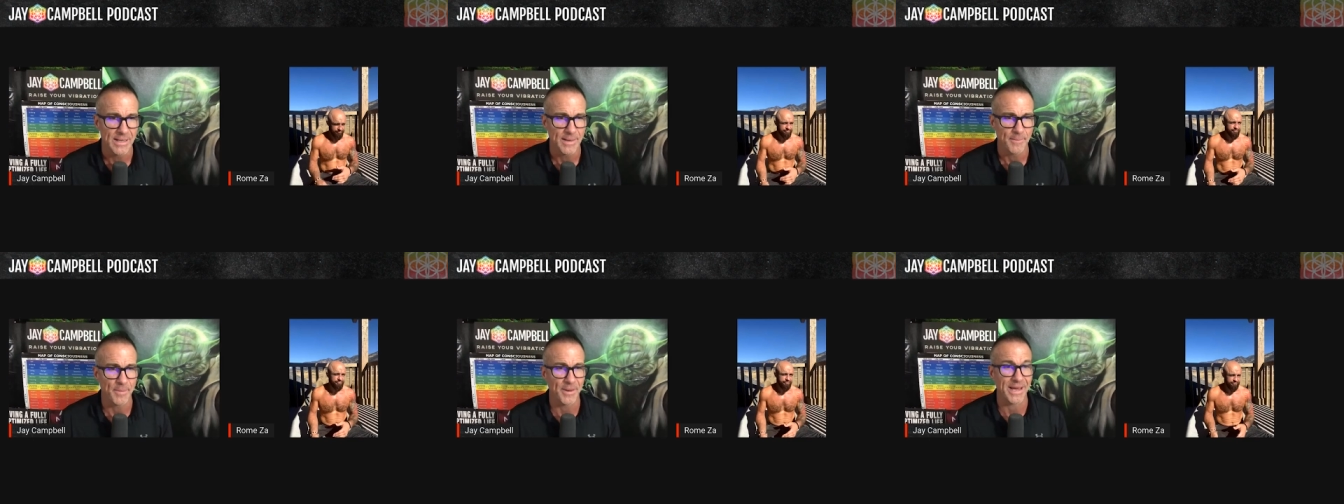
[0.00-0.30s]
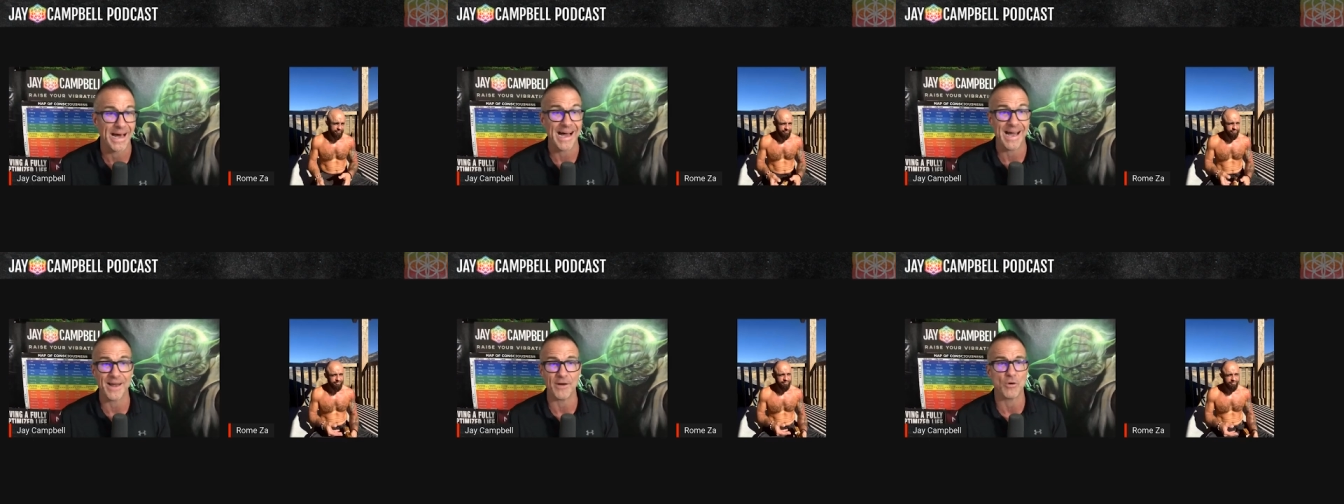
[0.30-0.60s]
but
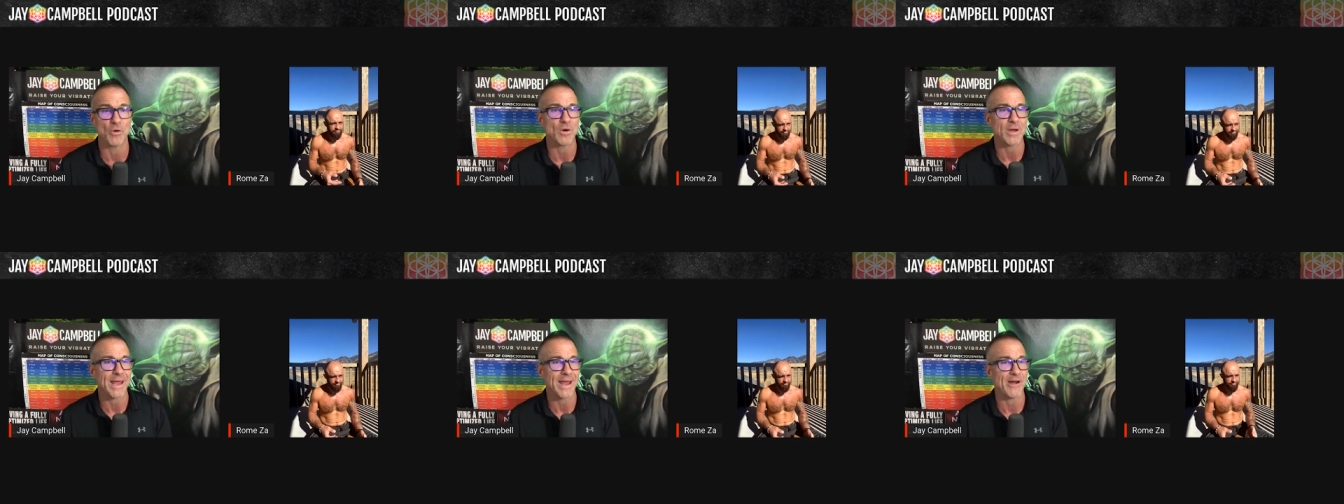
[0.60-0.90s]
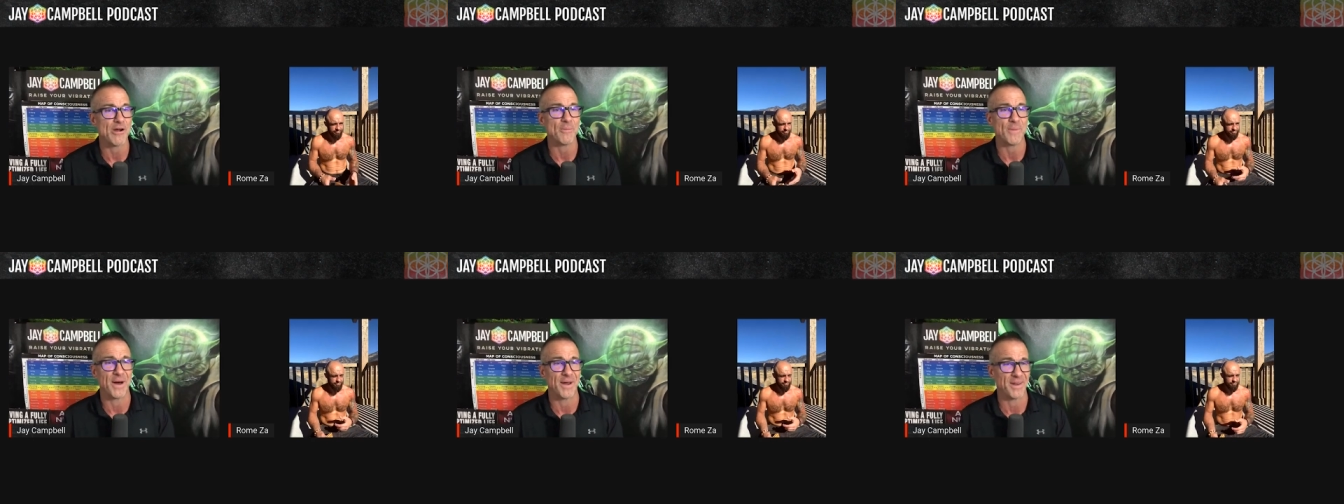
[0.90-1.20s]
I don't
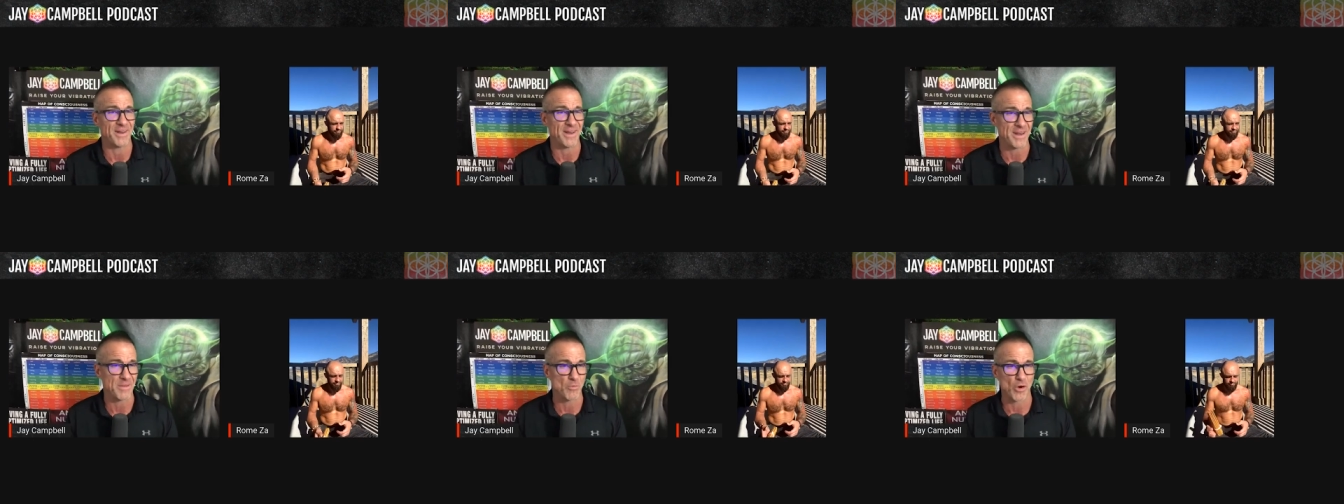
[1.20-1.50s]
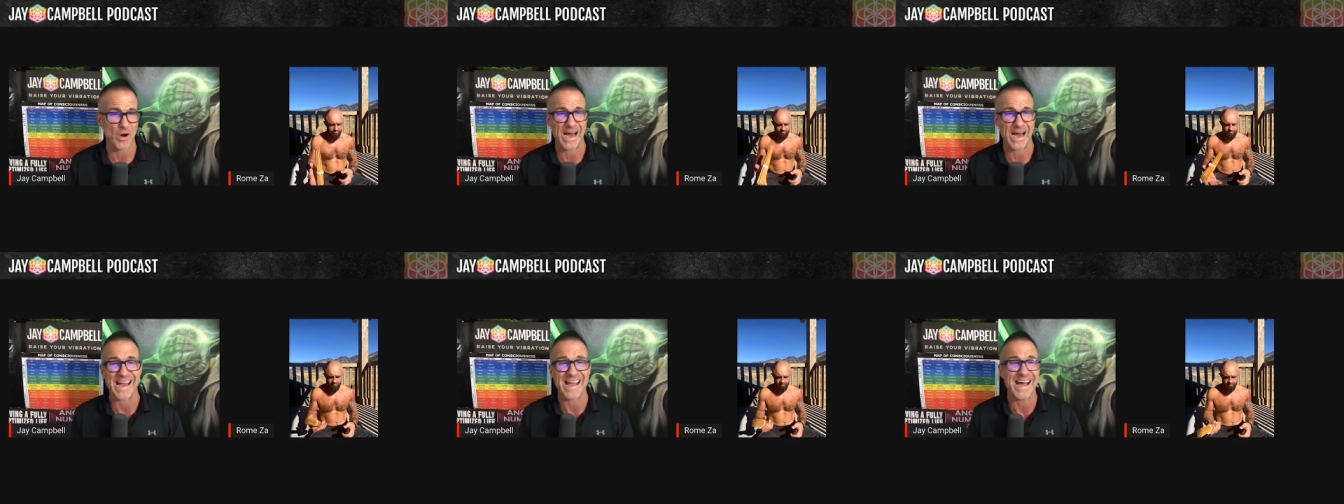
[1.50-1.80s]
care about it
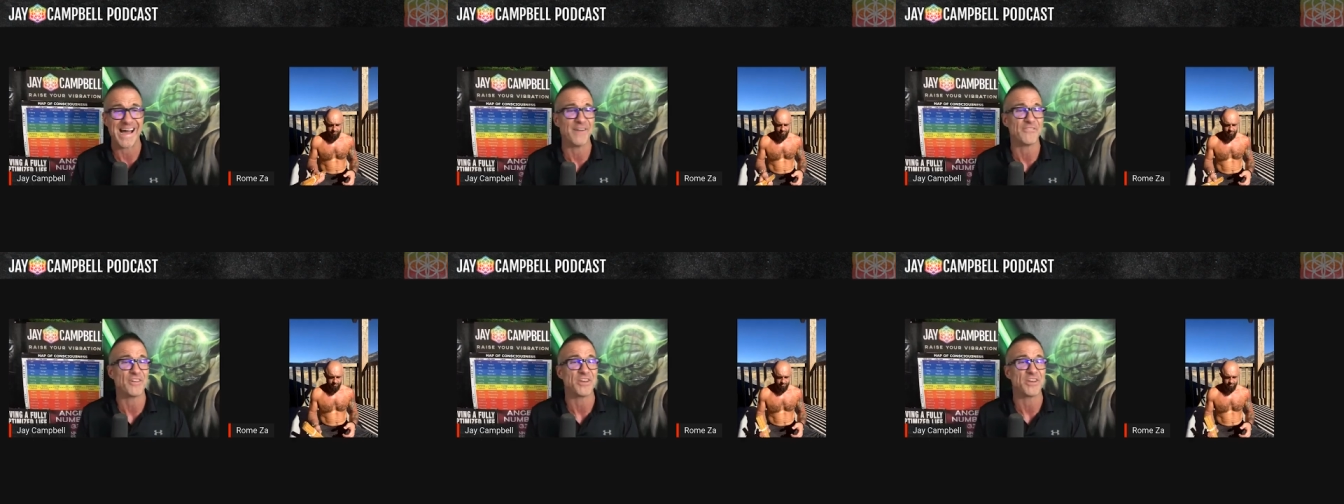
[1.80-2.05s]
anymore. I have